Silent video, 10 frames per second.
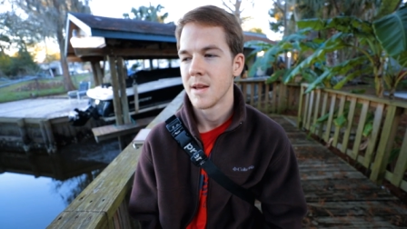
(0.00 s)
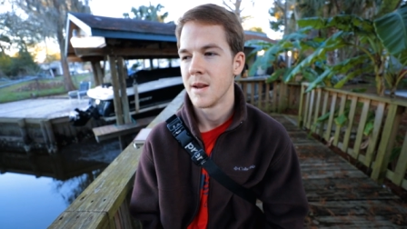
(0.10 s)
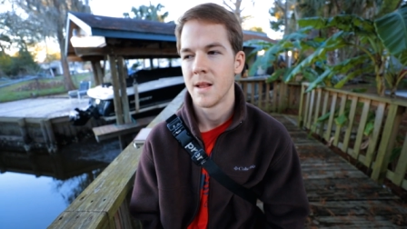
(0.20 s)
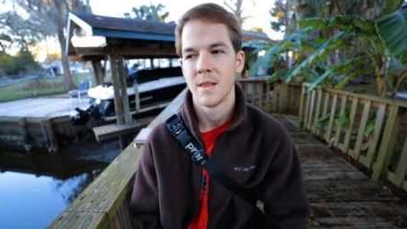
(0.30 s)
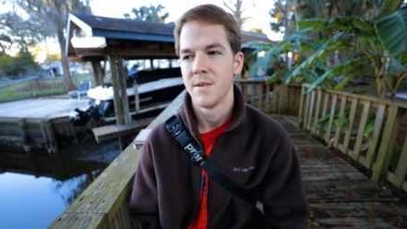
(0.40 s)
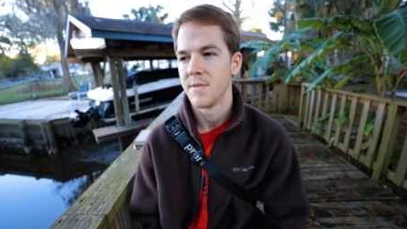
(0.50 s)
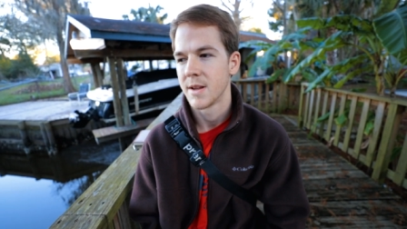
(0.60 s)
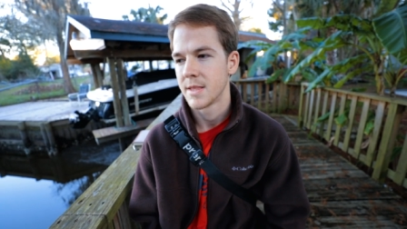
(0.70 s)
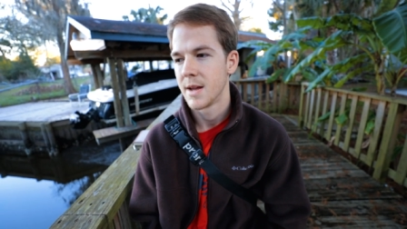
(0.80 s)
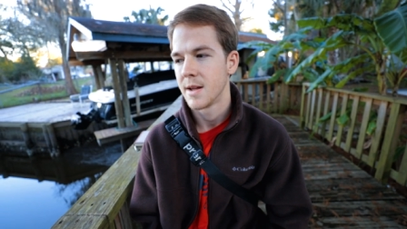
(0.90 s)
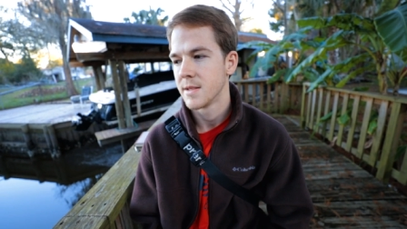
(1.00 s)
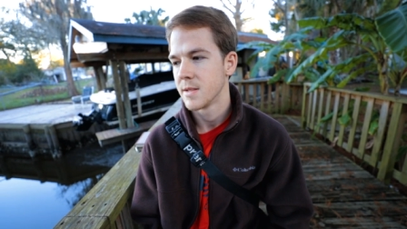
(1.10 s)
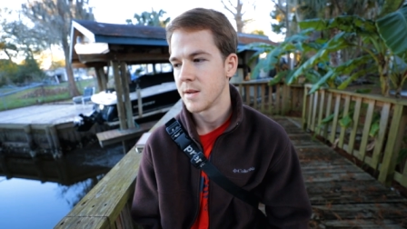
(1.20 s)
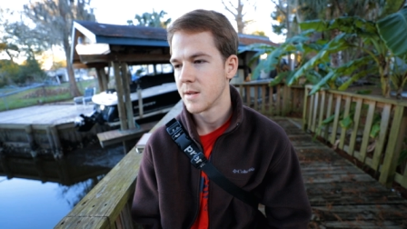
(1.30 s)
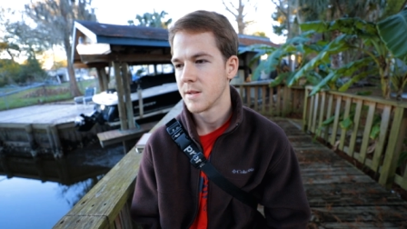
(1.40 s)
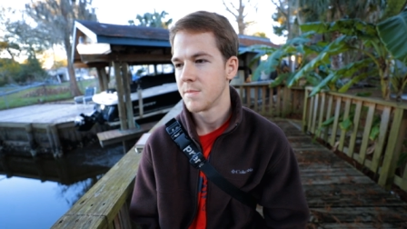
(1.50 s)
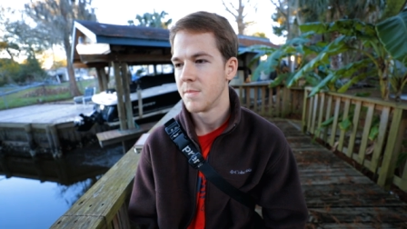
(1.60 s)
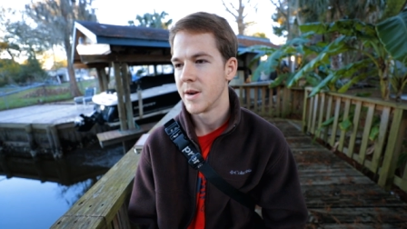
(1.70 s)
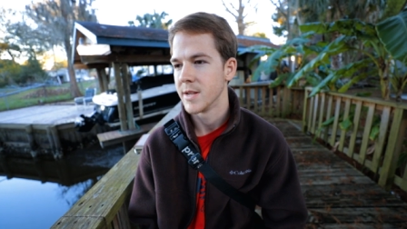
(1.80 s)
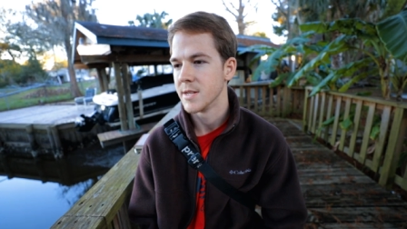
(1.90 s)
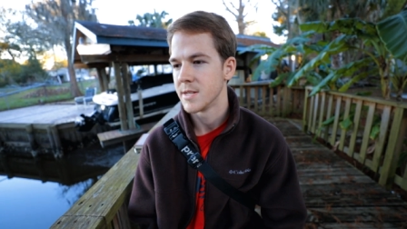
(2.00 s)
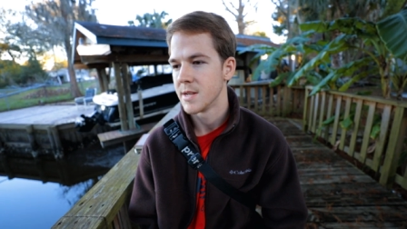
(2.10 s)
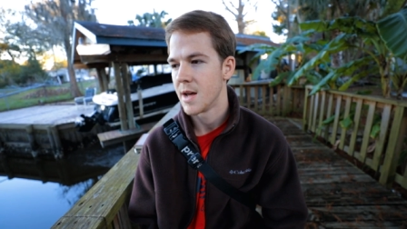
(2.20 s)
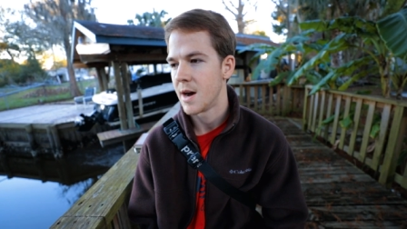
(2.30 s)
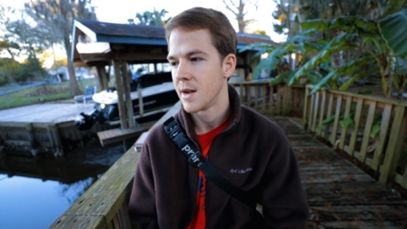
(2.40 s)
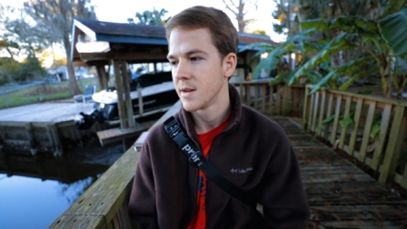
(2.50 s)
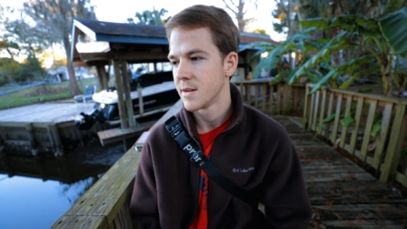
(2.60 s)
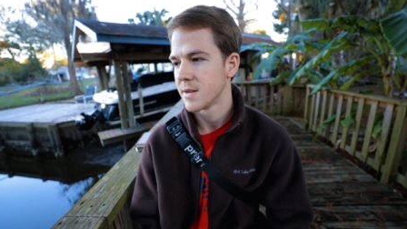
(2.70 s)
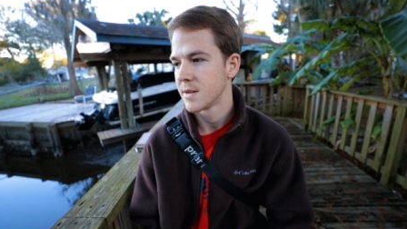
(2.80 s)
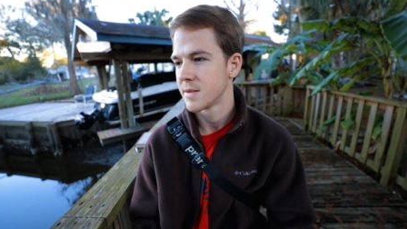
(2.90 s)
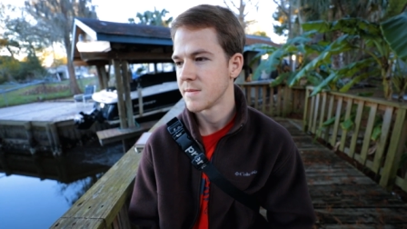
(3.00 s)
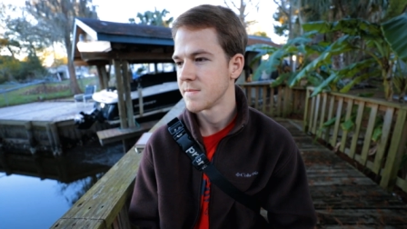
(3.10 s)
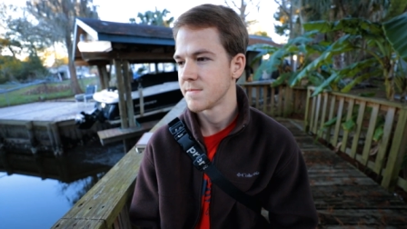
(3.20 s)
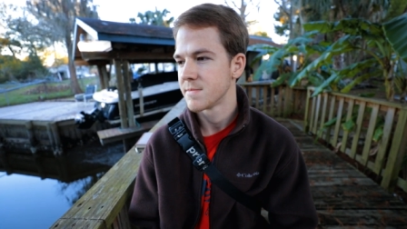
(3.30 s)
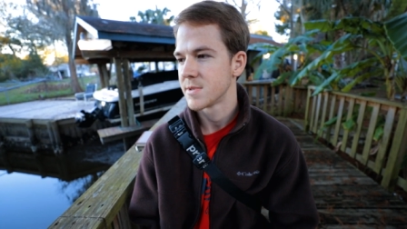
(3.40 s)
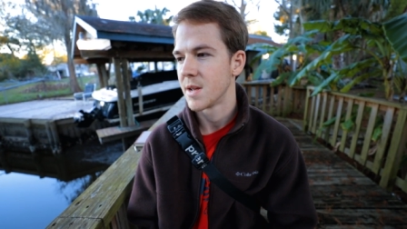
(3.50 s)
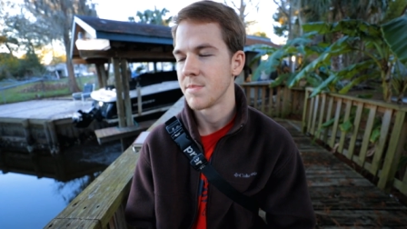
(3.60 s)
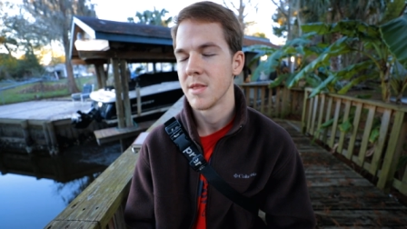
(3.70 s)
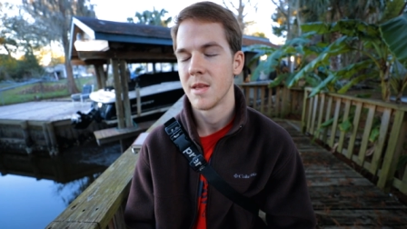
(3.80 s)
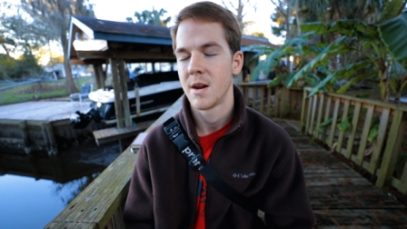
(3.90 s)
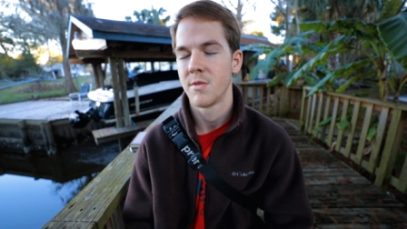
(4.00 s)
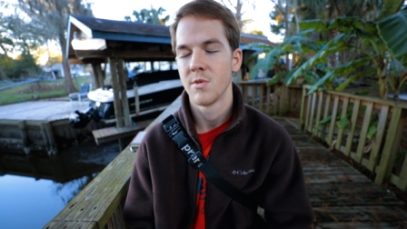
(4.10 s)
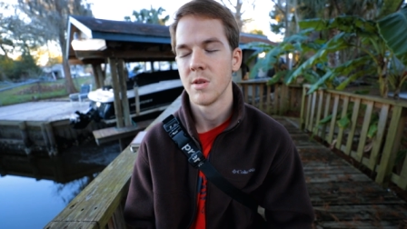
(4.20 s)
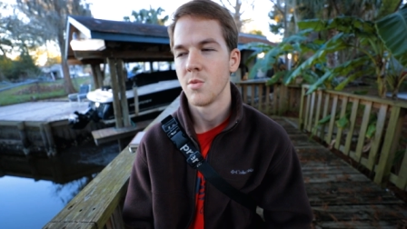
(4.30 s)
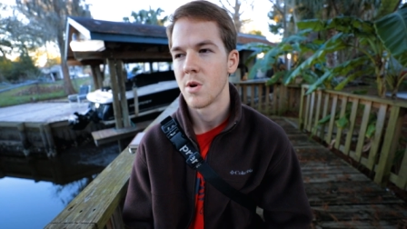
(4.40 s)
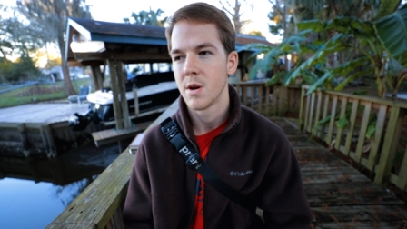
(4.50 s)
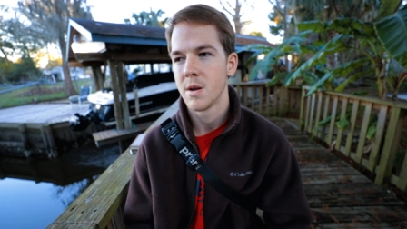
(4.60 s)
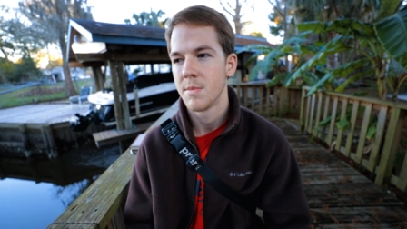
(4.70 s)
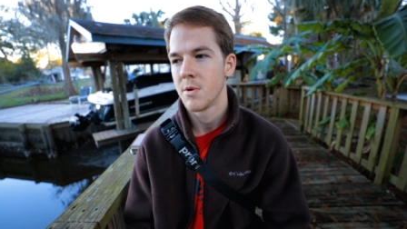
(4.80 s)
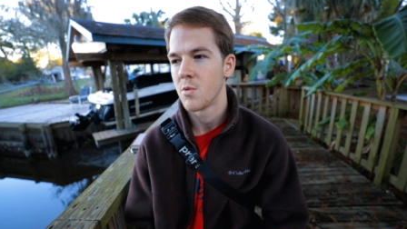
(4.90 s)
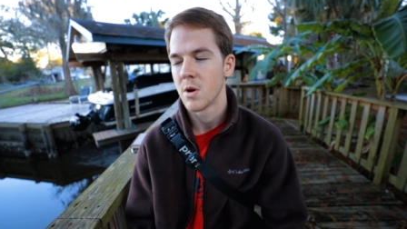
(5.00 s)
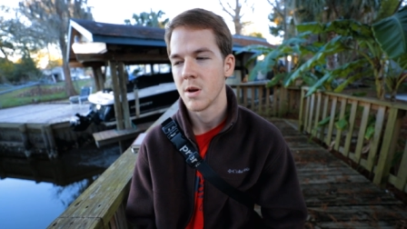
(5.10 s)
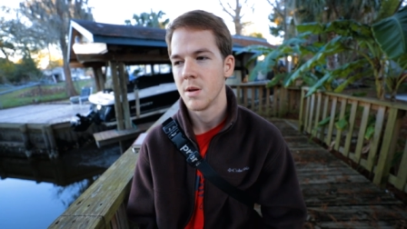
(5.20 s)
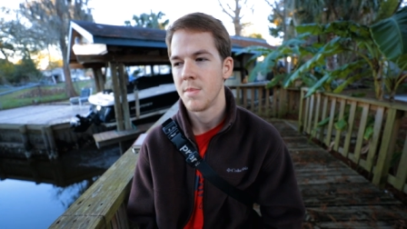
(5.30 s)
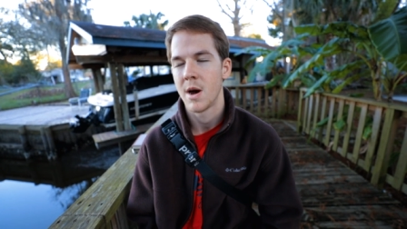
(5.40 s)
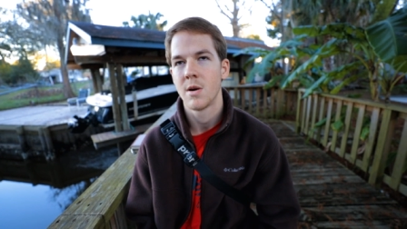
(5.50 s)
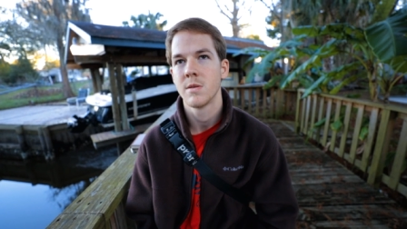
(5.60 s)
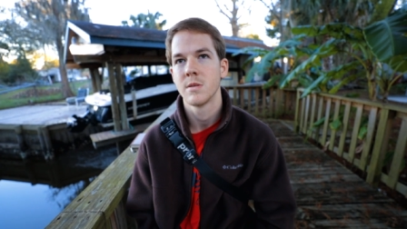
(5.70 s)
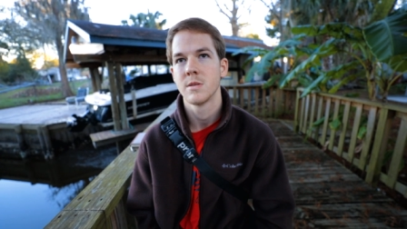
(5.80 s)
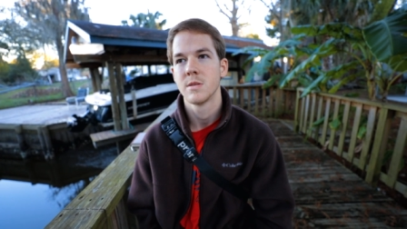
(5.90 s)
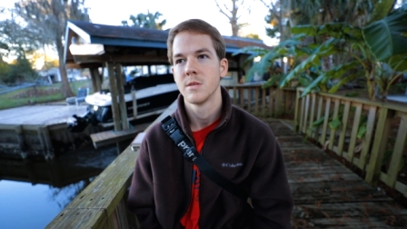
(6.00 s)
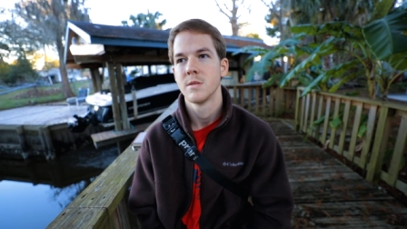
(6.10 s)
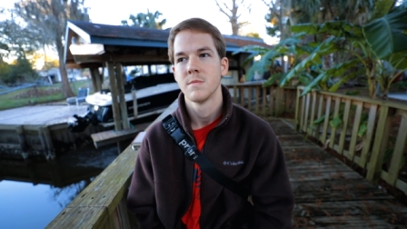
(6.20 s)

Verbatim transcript: And I live like that. Money is not something that I really worry worry about. Yeah.